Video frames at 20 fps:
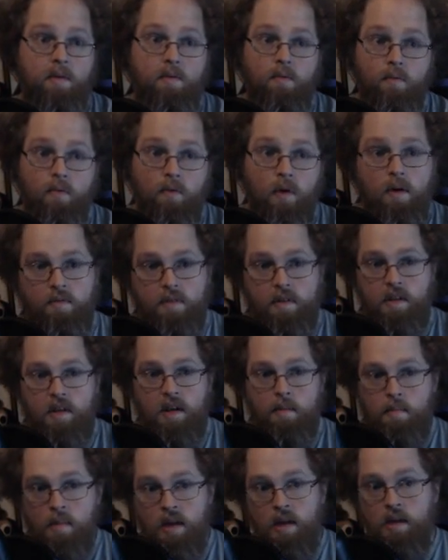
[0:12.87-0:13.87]
roughly
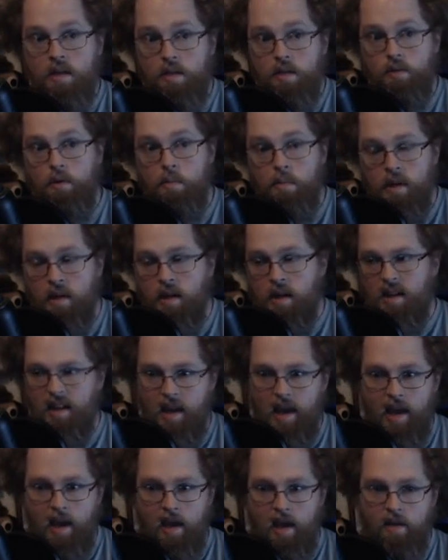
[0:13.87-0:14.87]
a minute to a minute and
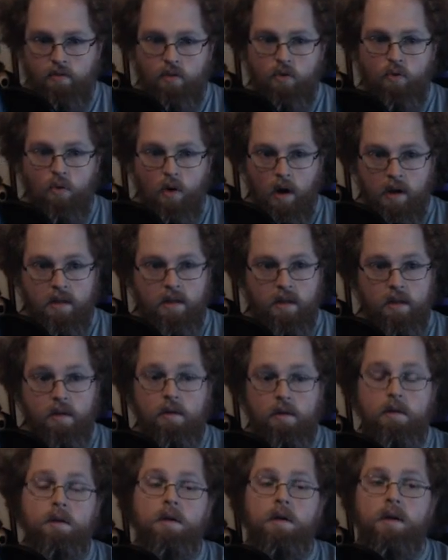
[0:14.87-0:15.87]
a half grinding
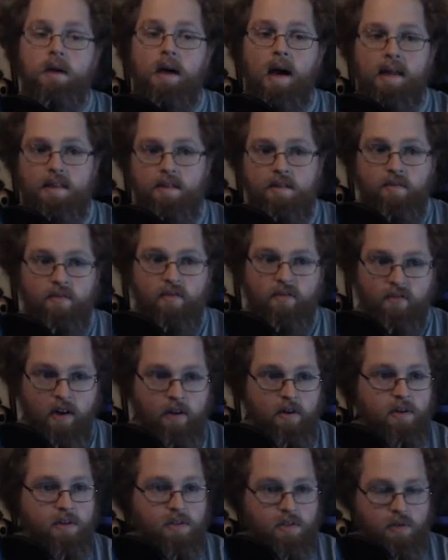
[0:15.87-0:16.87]
at the
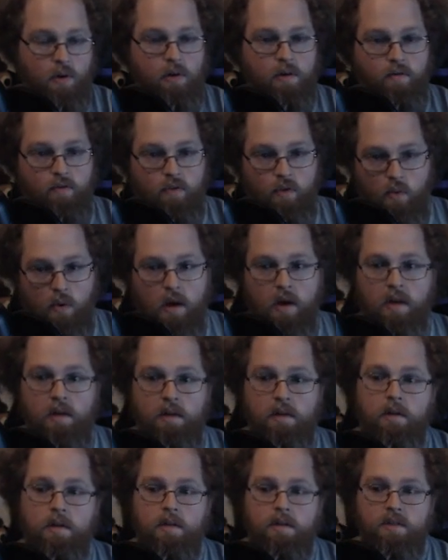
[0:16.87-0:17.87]
very start of the run
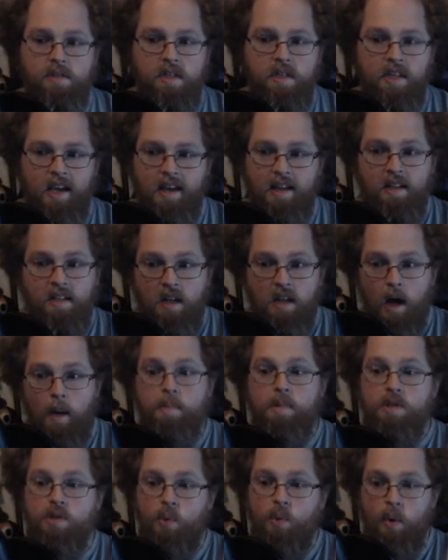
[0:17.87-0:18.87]
to get up
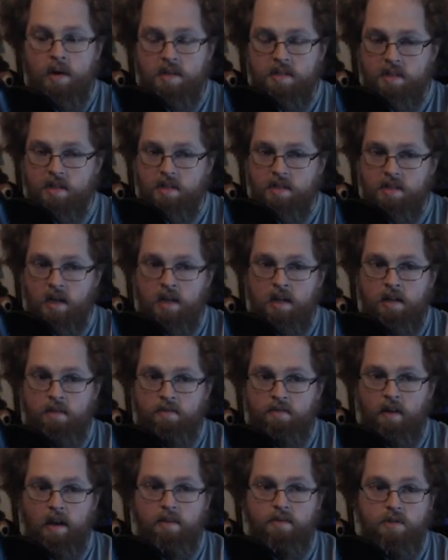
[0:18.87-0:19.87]
to
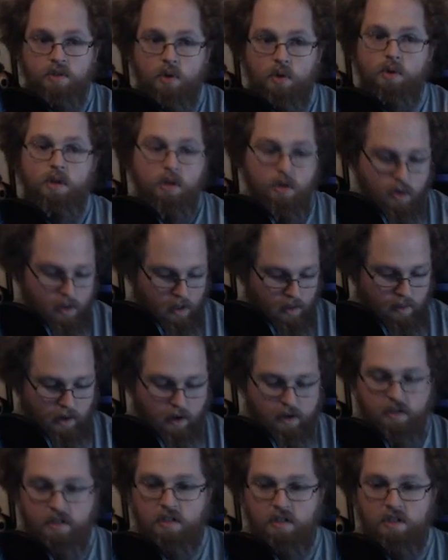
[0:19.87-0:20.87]
26.95 so that you can
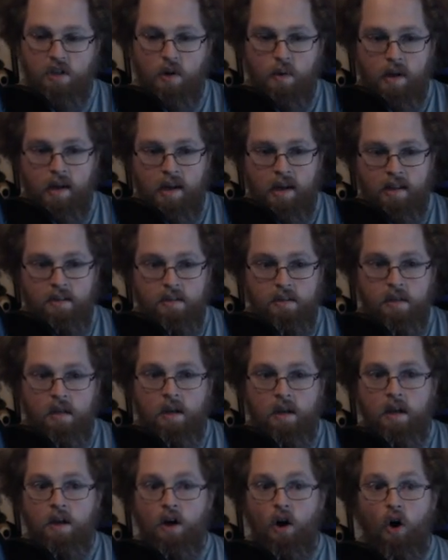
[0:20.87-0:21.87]
purchase Stone Hands
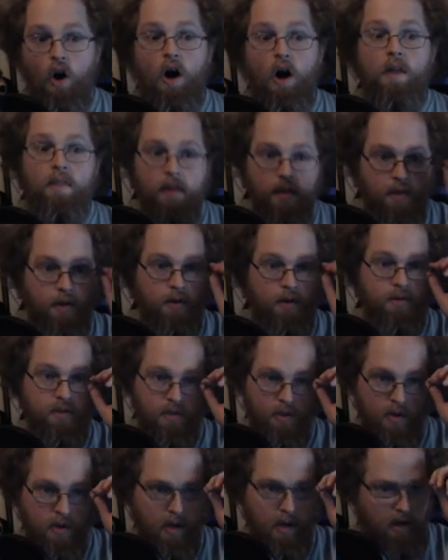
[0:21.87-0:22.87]
on the third
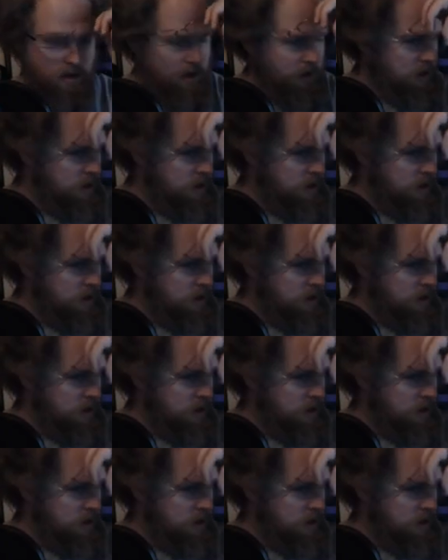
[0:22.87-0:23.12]
screen.